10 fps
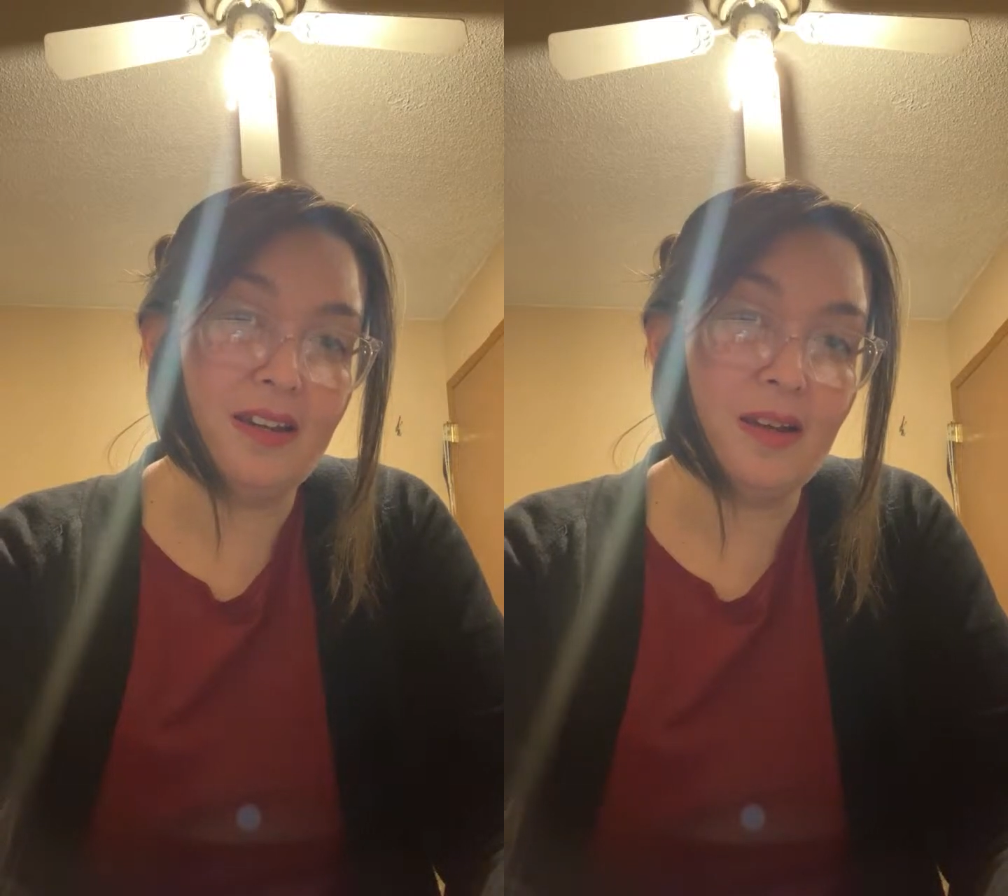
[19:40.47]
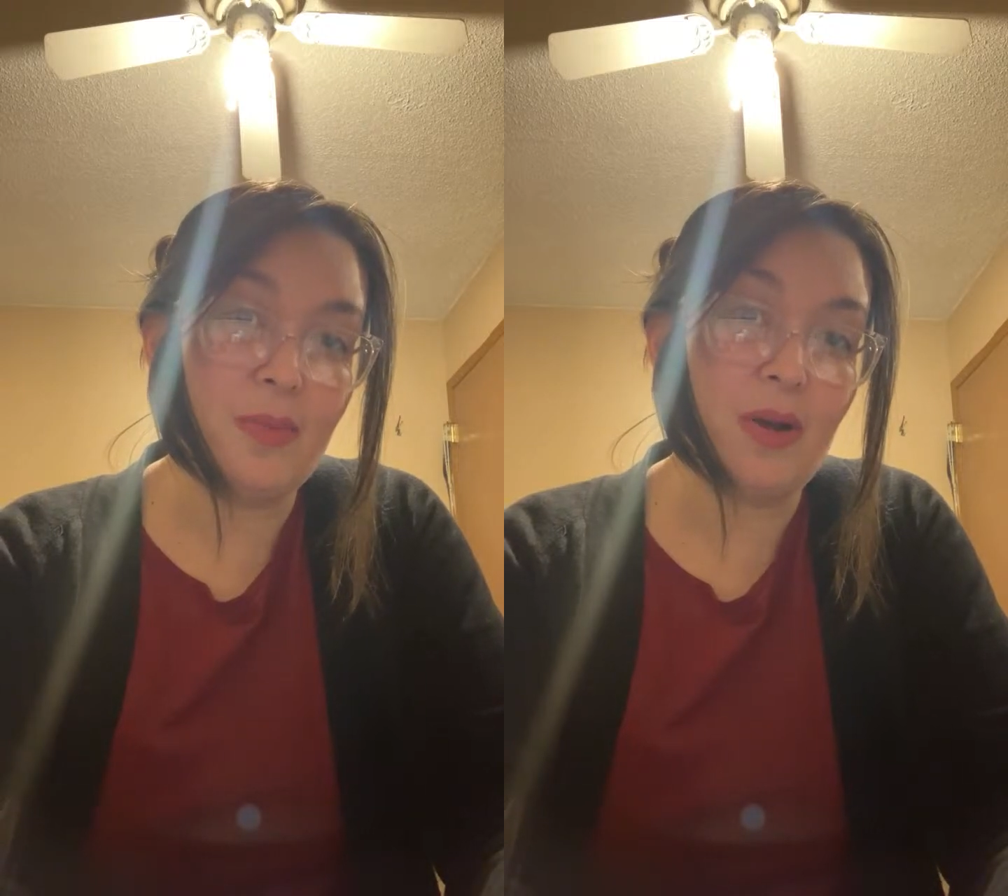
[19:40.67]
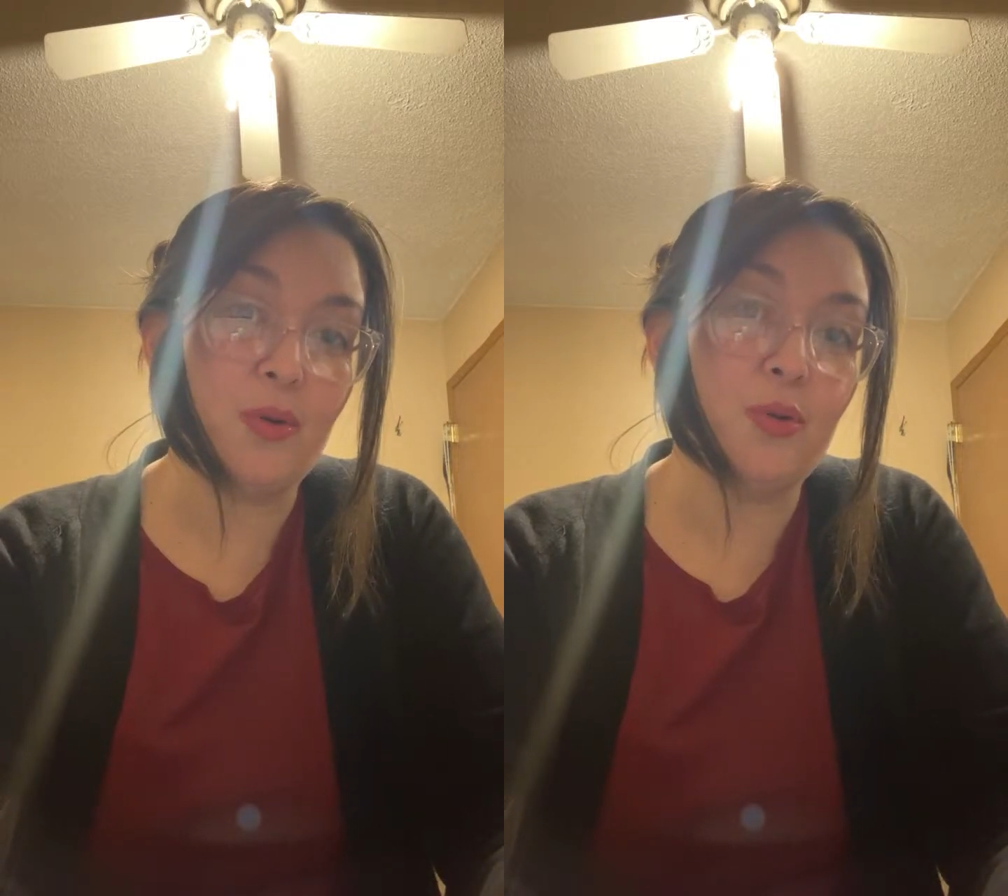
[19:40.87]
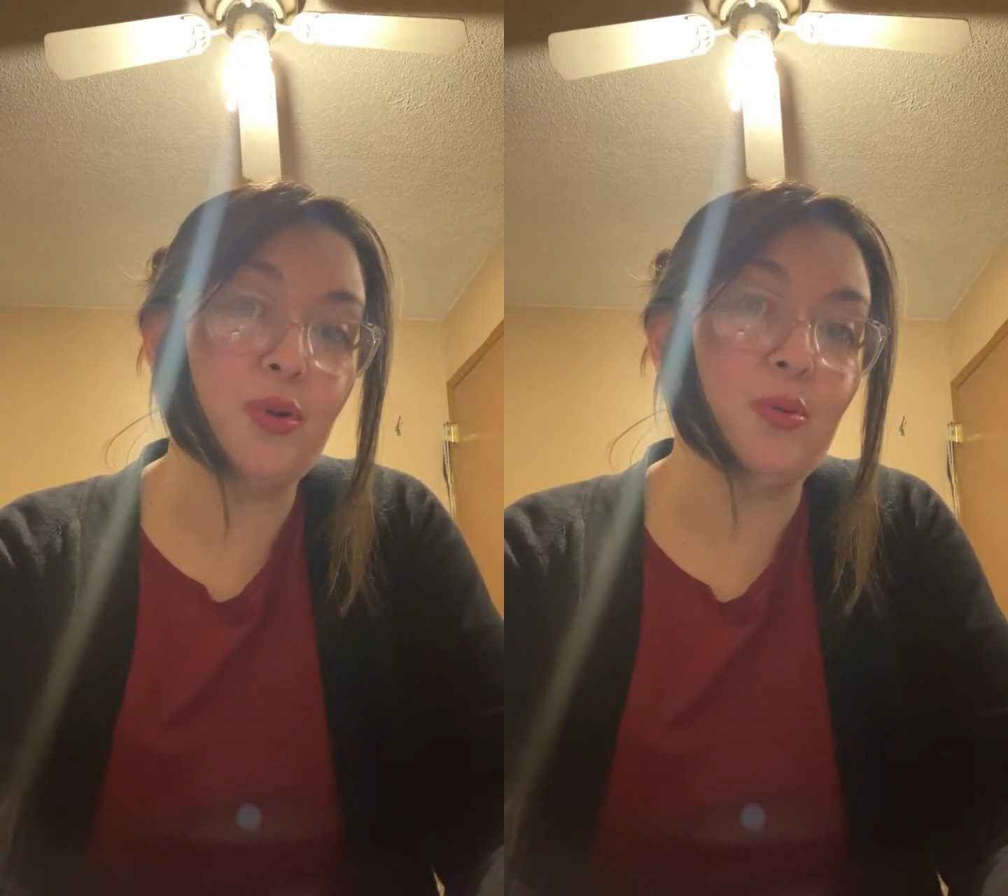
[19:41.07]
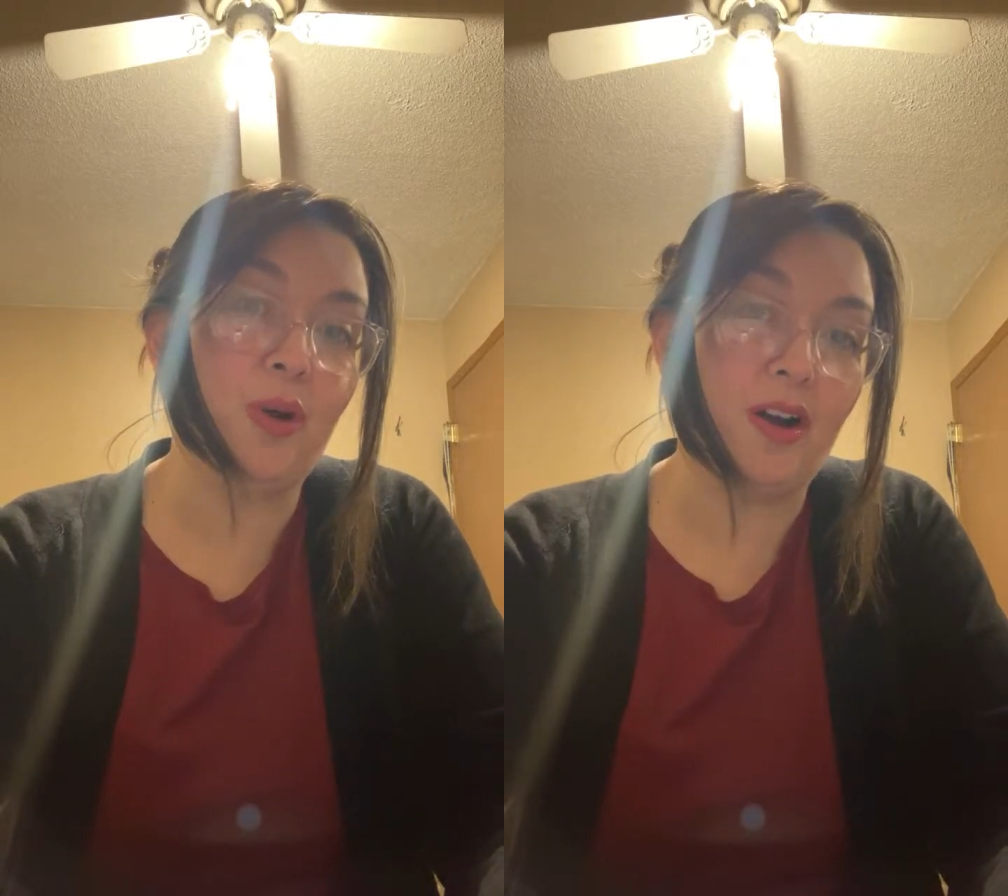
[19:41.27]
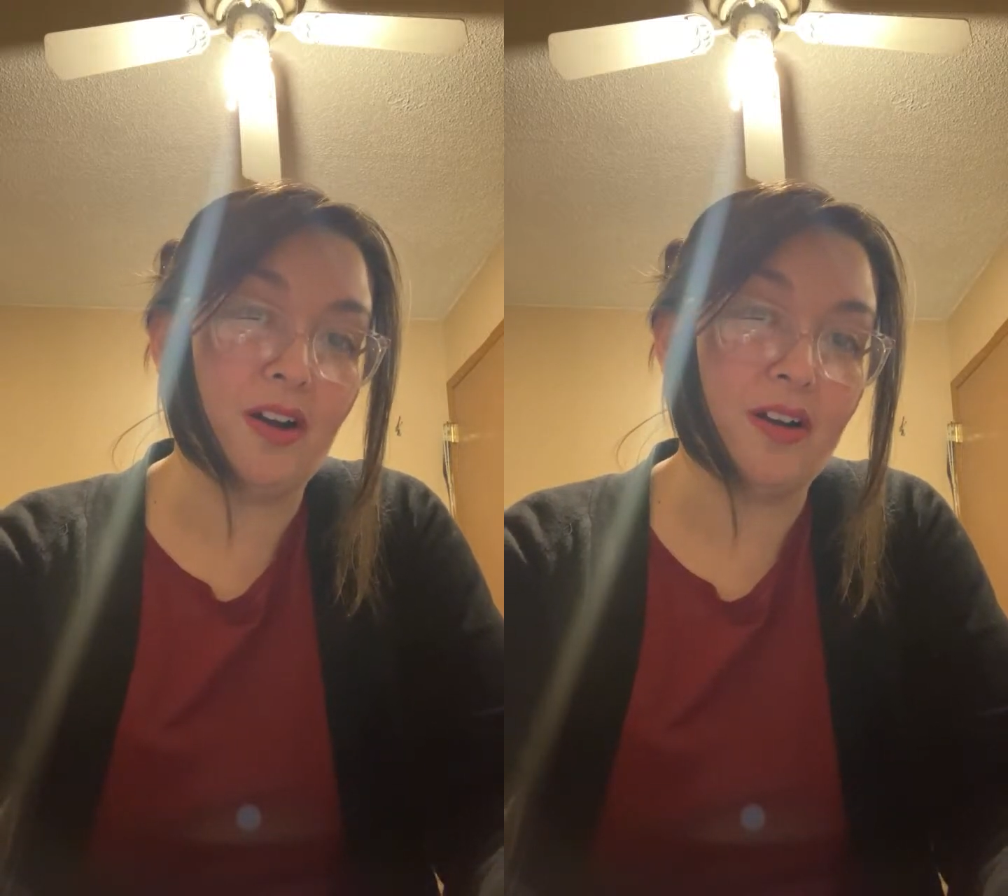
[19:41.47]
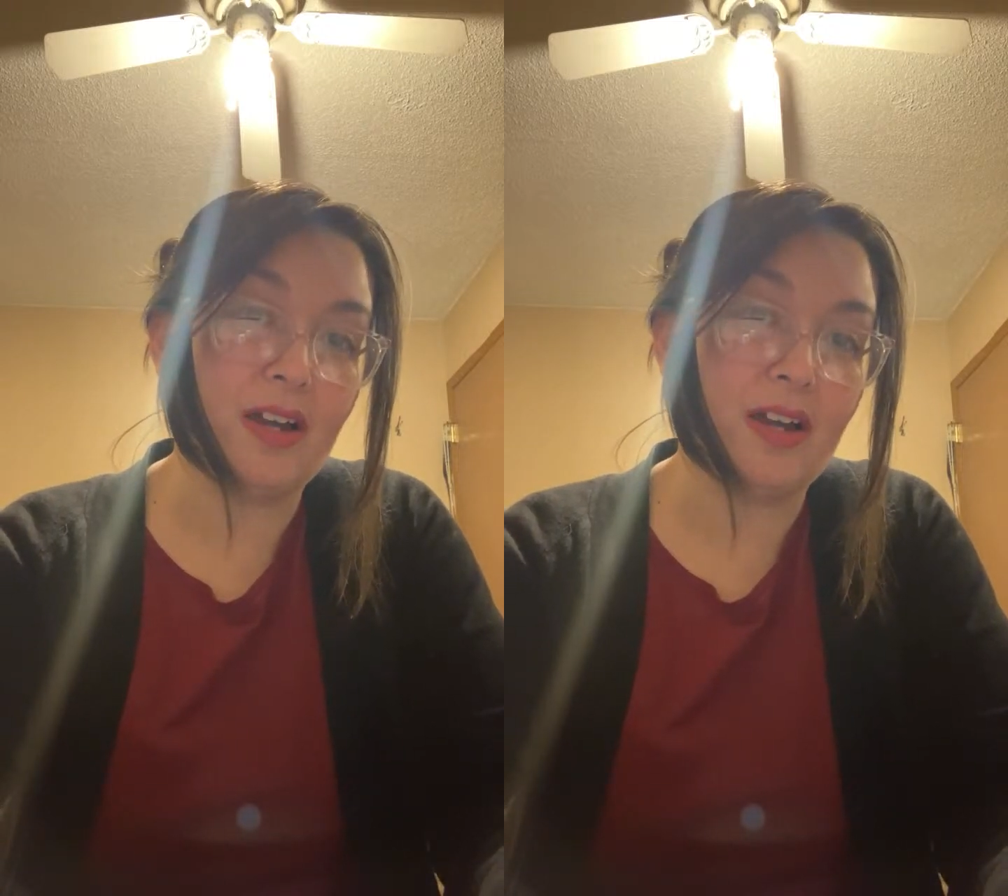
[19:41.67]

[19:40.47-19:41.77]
about who you are